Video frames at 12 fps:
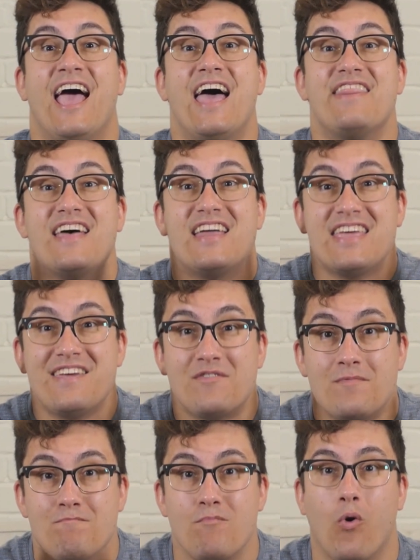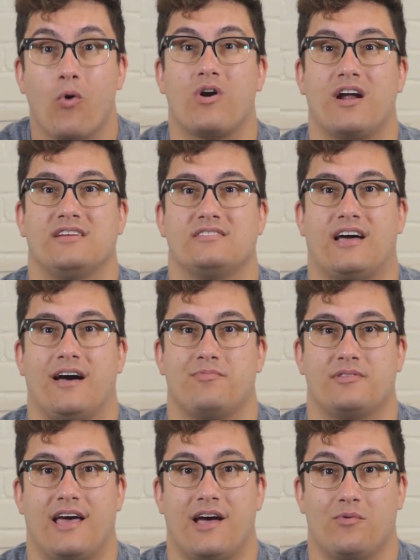And then even more on top
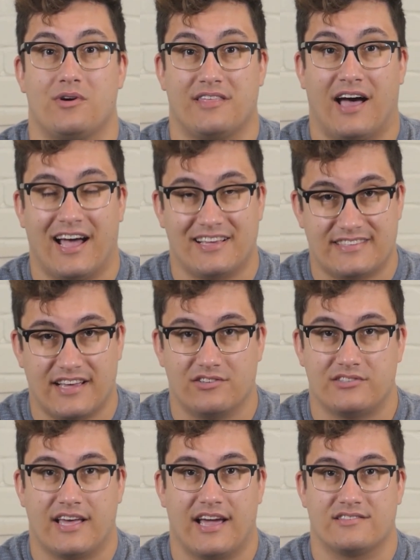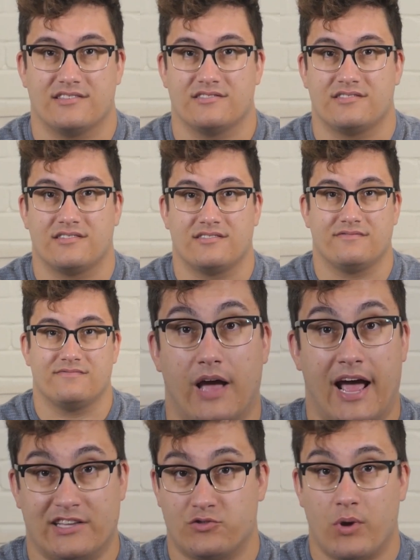of that with high sales taxes.
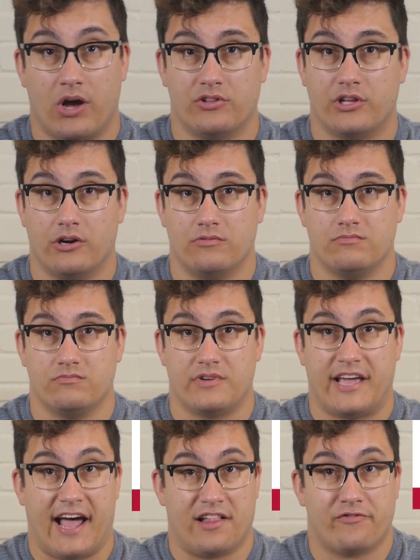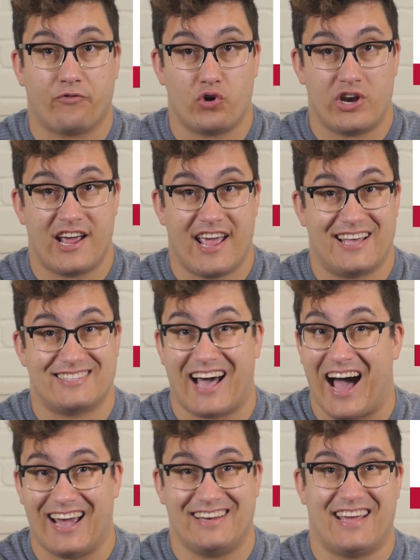As we all know, California has
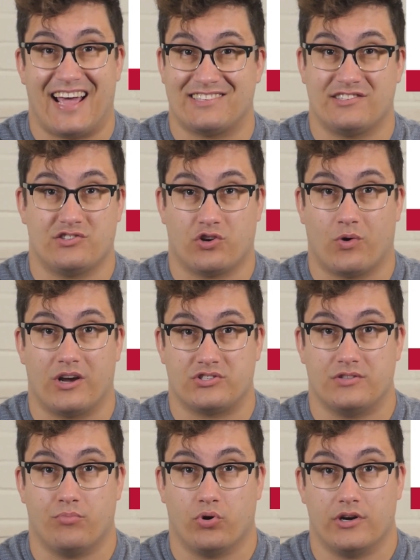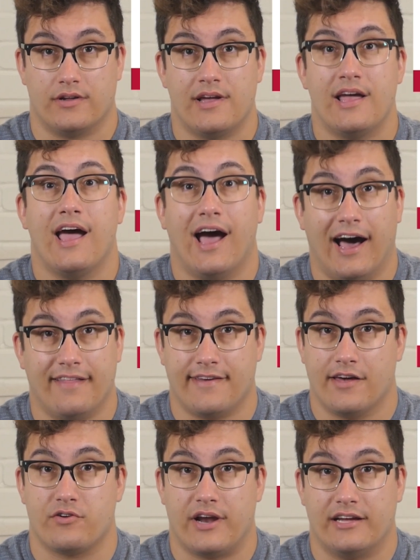high taxes across the board. On the
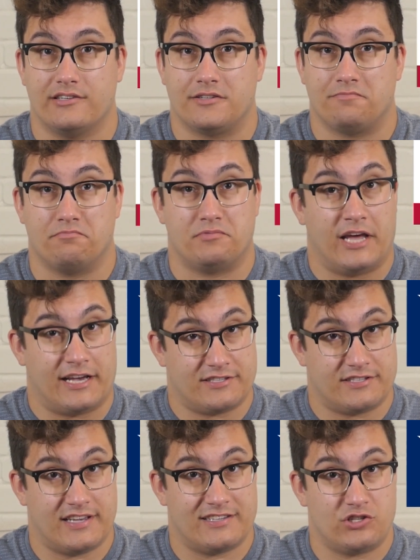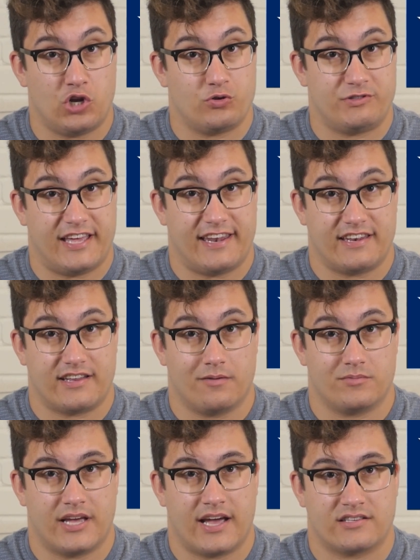other hand, Texas has no state
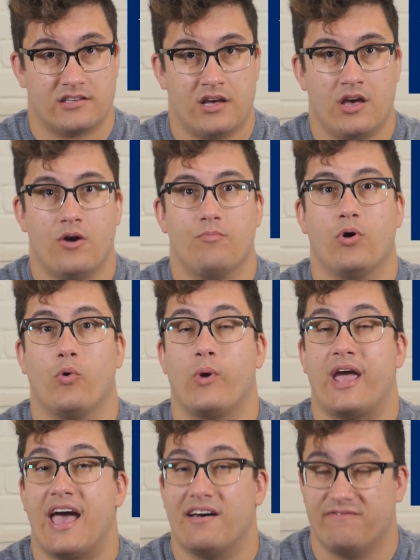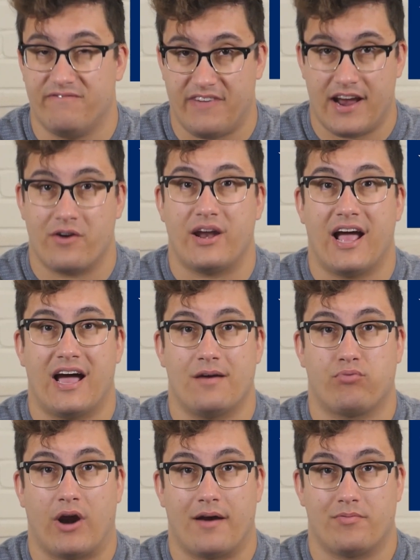income tax, but we have very high
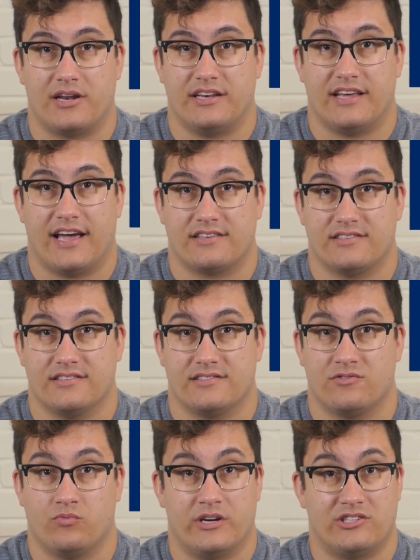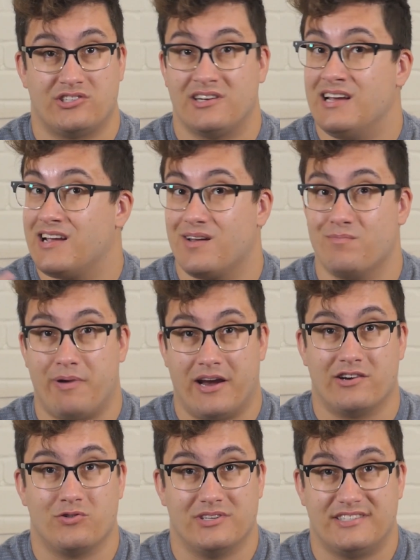property taxes, which,
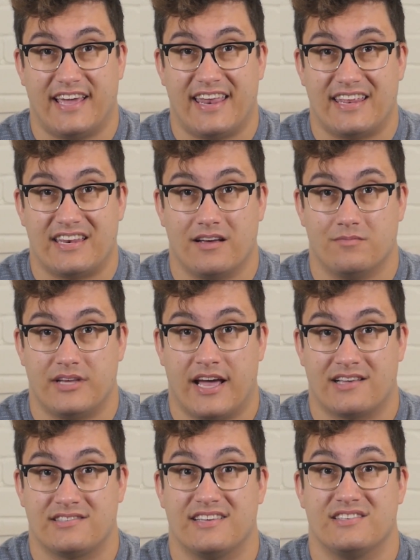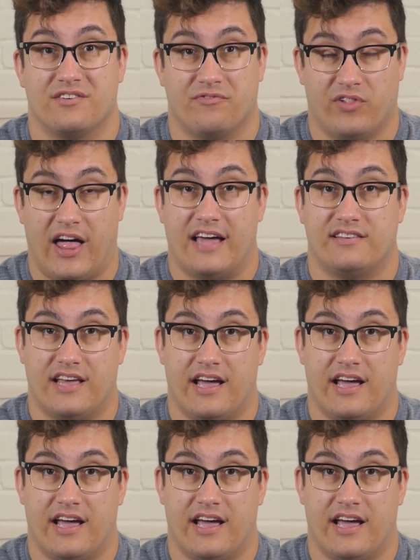compared to a state income tax, is a flat